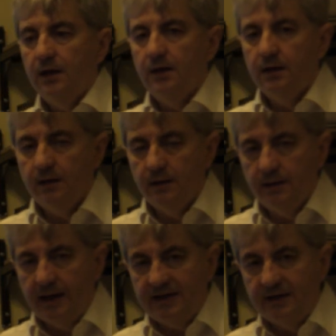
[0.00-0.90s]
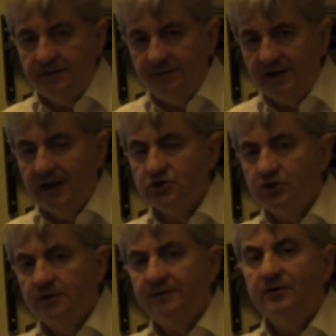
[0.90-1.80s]

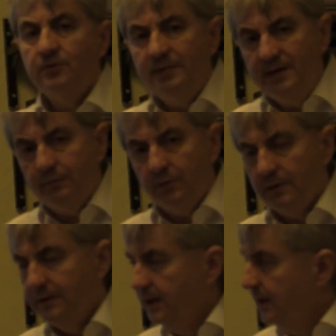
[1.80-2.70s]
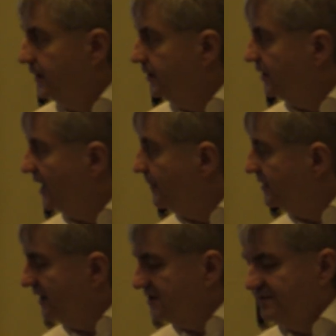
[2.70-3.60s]
identification of other people. In the
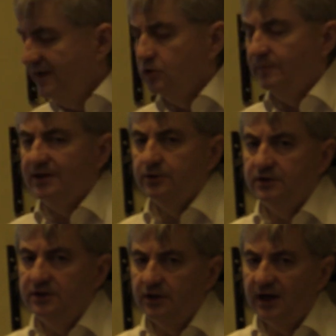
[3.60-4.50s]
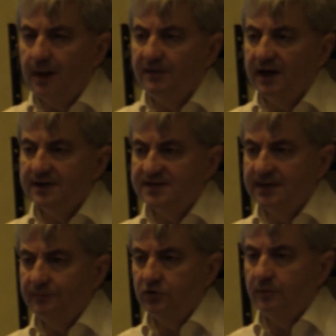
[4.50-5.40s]
Capgras phenomenon, in the Capgras
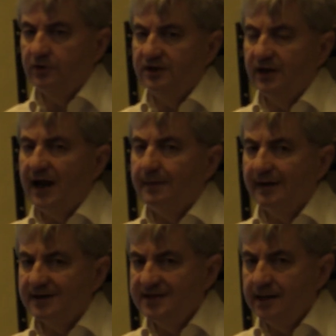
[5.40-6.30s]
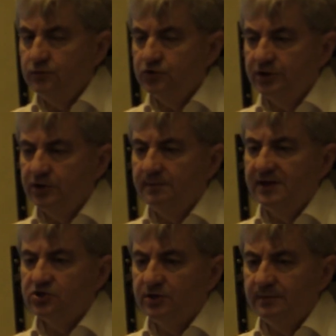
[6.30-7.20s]
symptom, or in the Capgras delusion, the
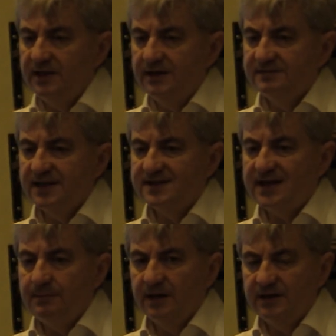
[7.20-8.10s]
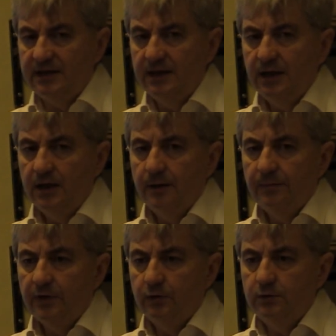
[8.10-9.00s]
patient believes that somebody who